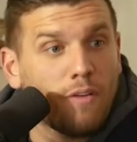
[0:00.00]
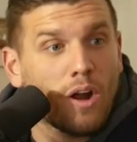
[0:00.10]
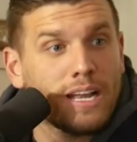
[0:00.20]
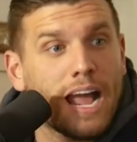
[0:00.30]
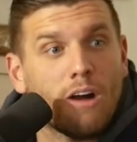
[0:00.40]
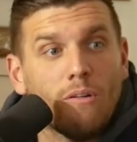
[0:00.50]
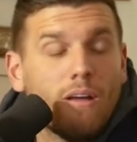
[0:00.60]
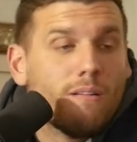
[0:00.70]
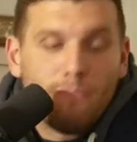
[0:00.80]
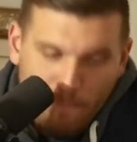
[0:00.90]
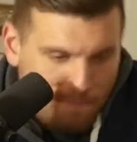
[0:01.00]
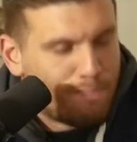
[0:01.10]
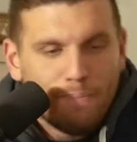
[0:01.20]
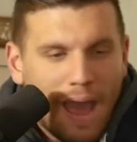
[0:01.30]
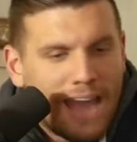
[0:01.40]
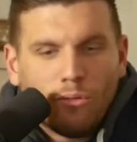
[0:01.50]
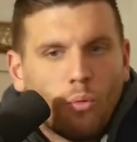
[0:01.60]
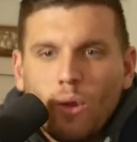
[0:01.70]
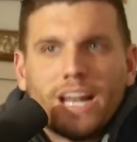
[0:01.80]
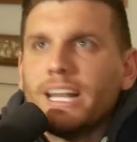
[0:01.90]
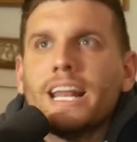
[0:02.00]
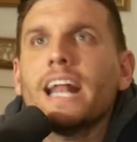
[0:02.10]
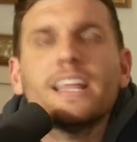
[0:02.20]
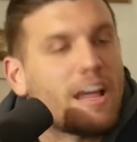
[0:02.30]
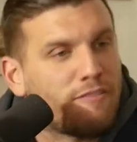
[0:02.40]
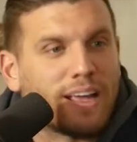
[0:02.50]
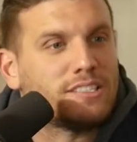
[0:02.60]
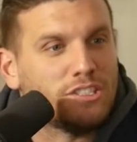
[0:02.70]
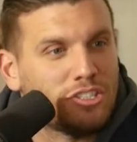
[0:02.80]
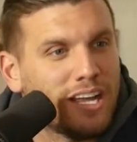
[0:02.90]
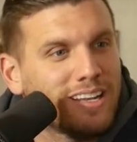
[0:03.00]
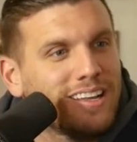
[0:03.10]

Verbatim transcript: far now. And yeah. we didn't need any of that fancy shit.